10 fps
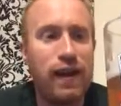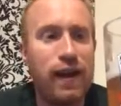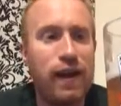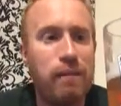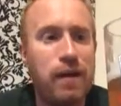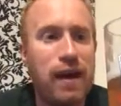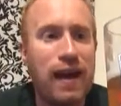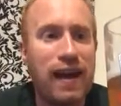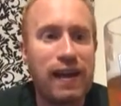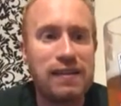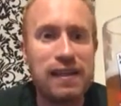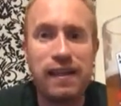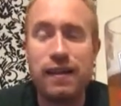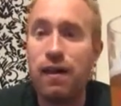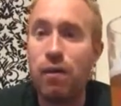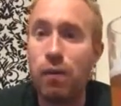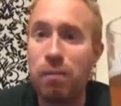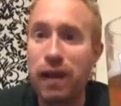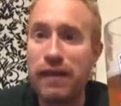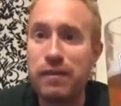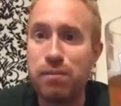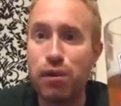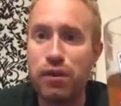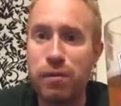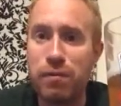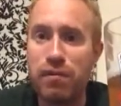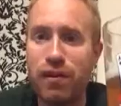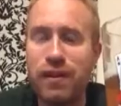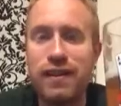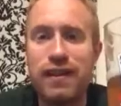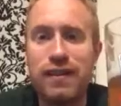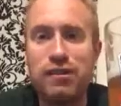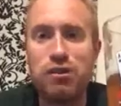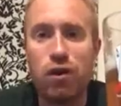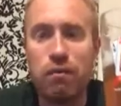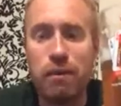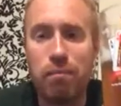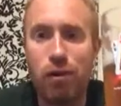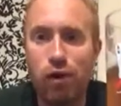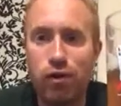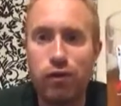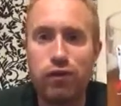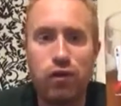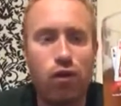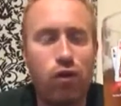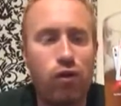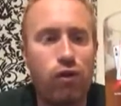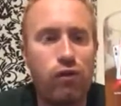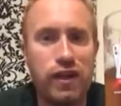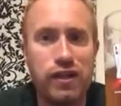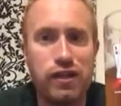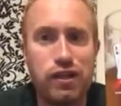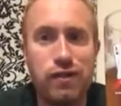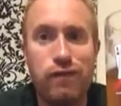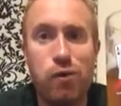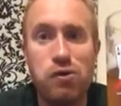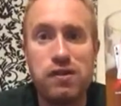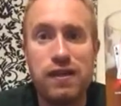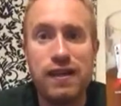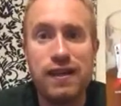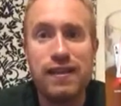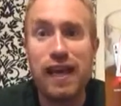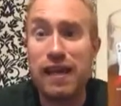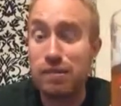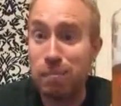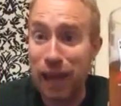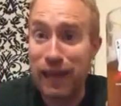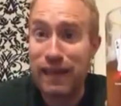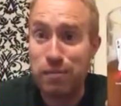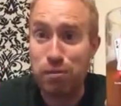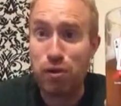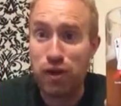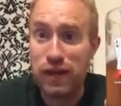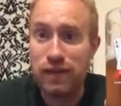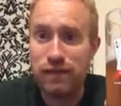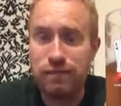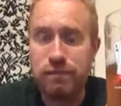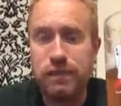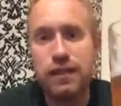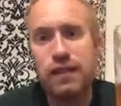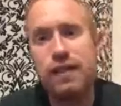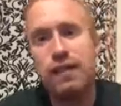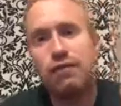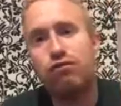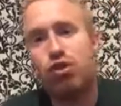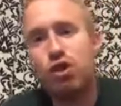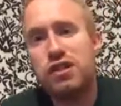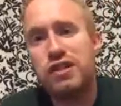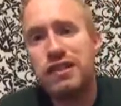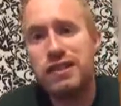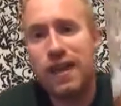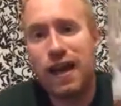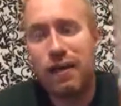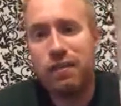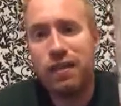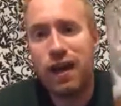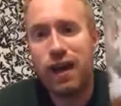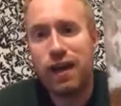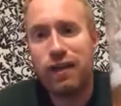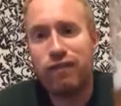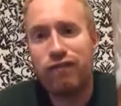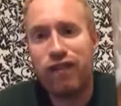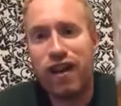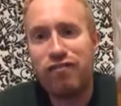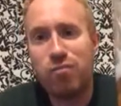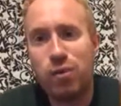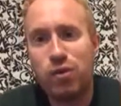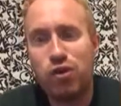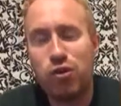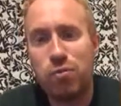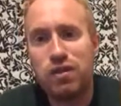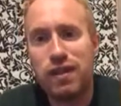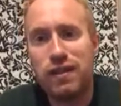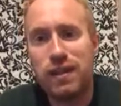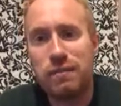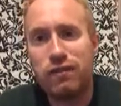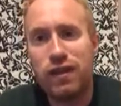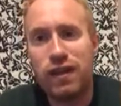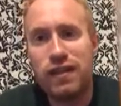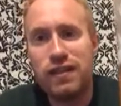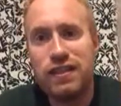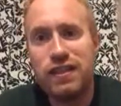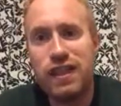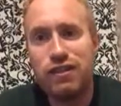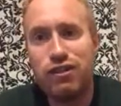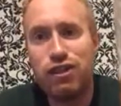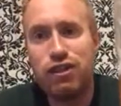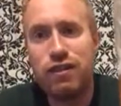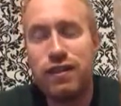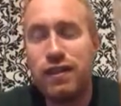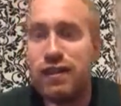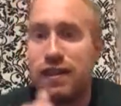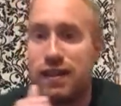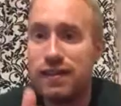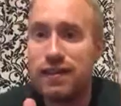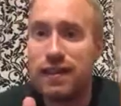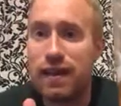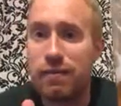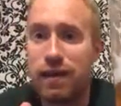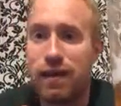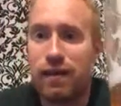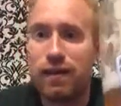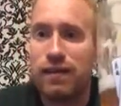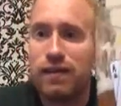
Um, and actually, when Blackie's Brewery is up and running, this is going to be part of the core range. Folks, that is Blackie's Brewery. Rossage's IPA at 5.2% ABV. Cheers, Car.